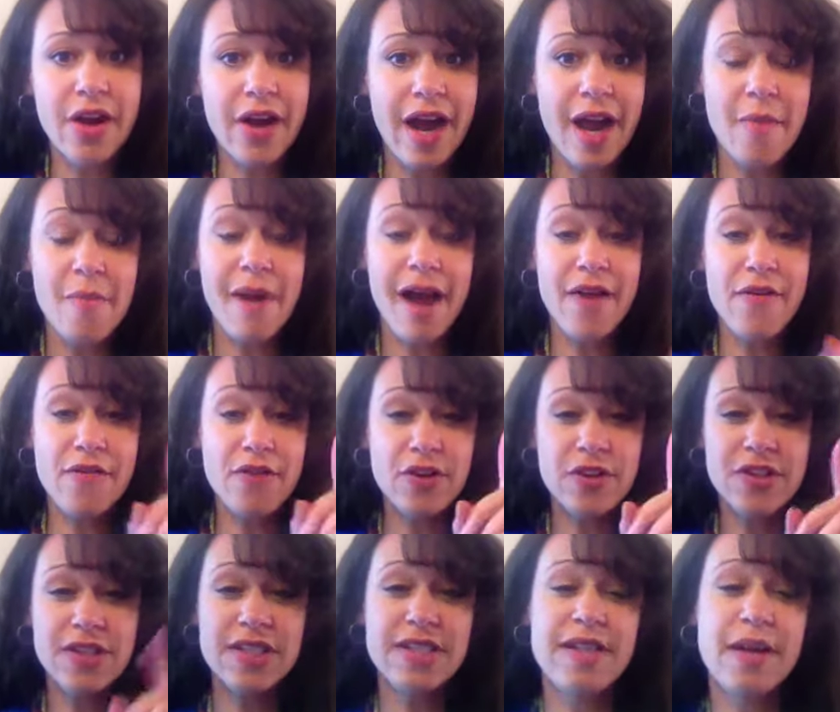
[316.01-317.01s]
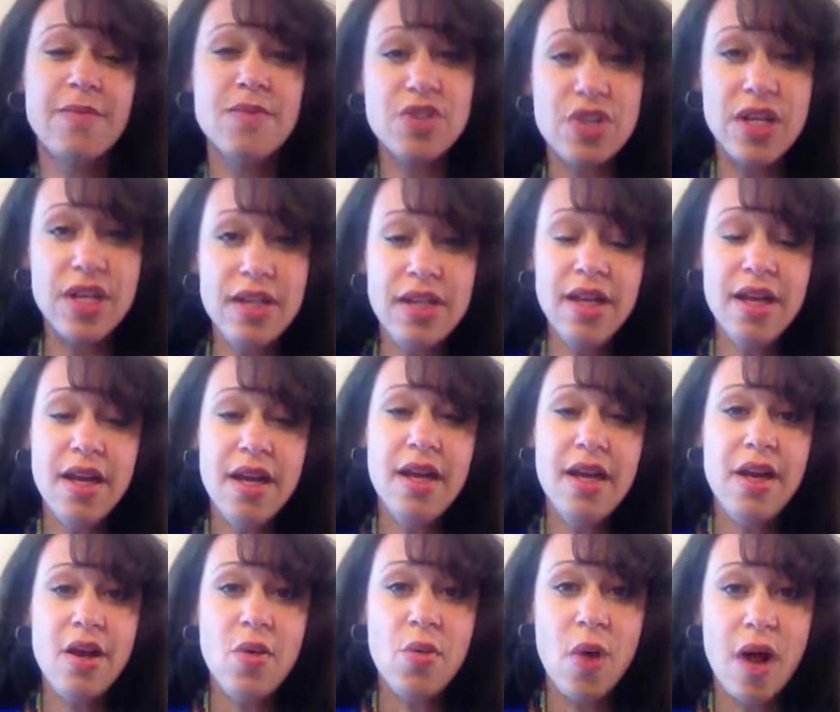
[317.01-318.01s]
And my first assumption
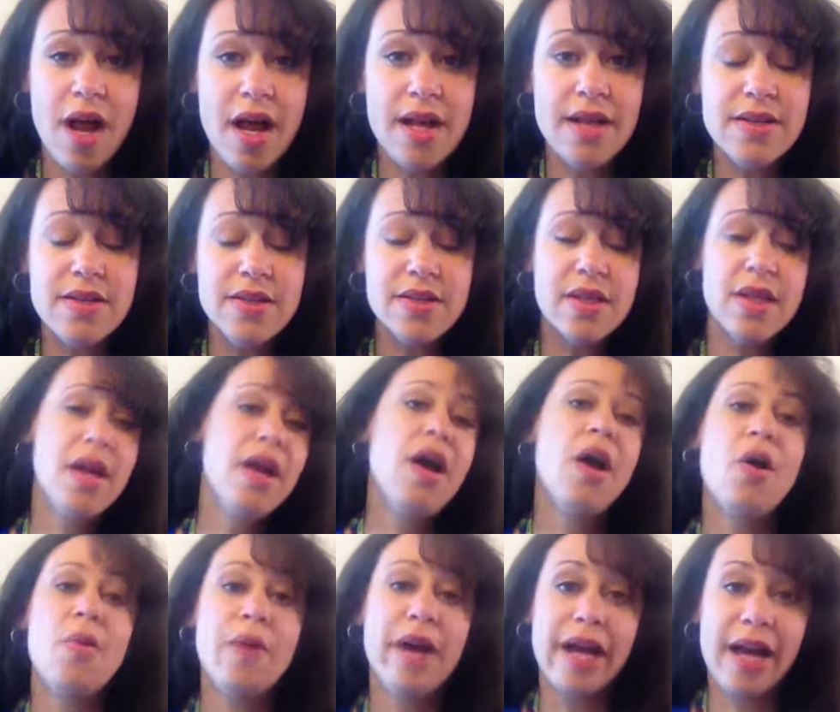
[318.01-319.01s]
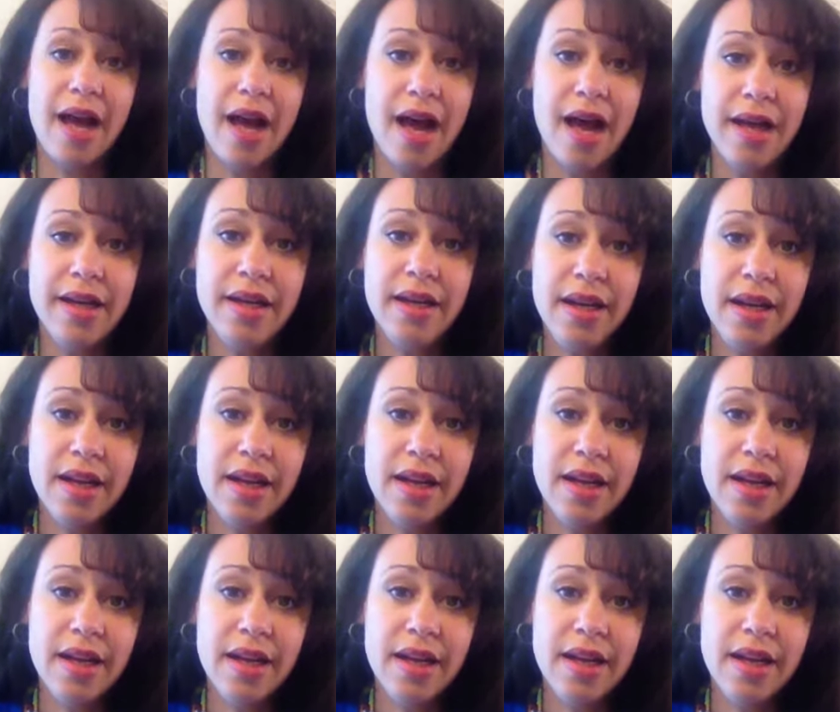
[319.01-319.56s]
was, oh my God,